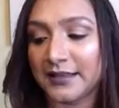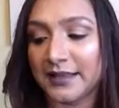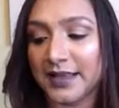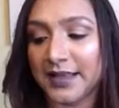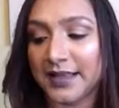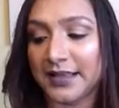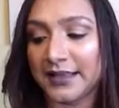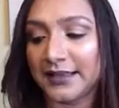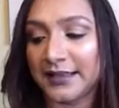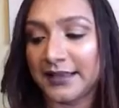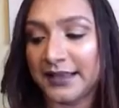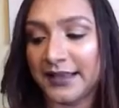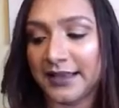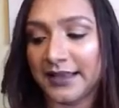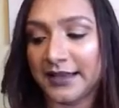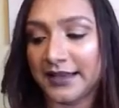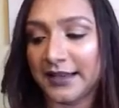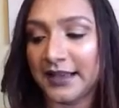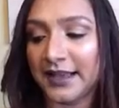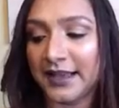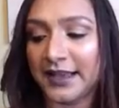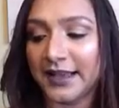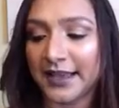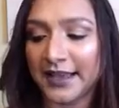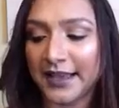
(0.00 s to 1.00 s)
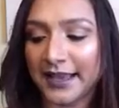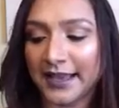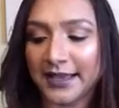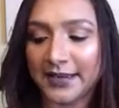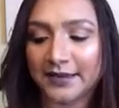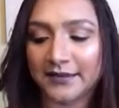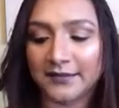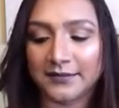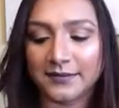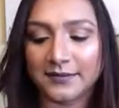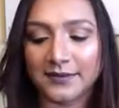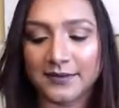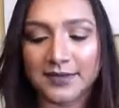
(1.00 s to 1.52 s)
and then I add
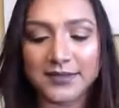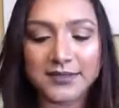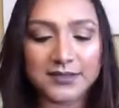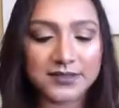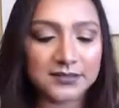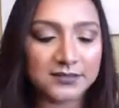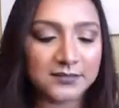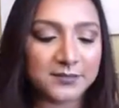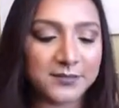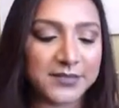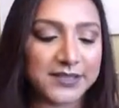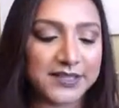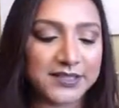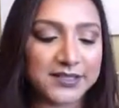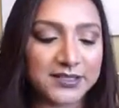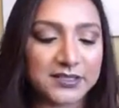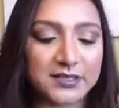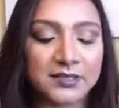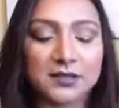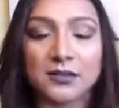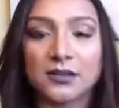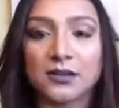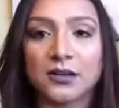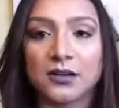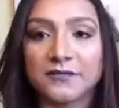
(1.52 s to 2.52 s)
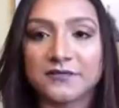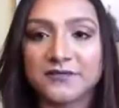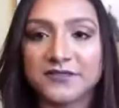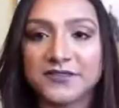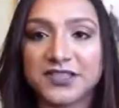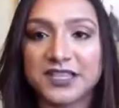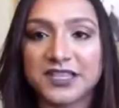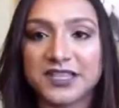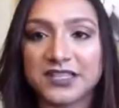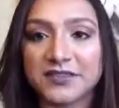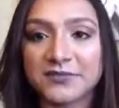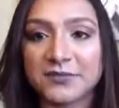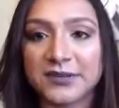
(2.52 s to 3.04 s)
a little bit of
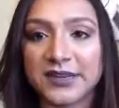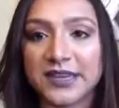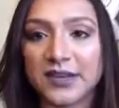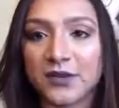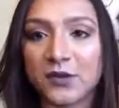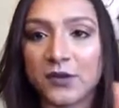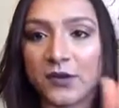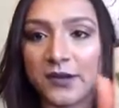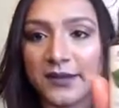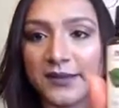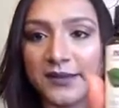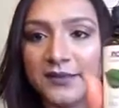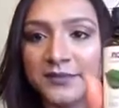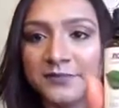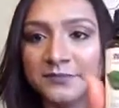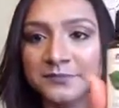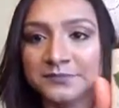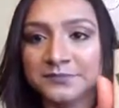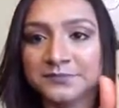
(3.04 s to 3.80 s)
tea tree oil.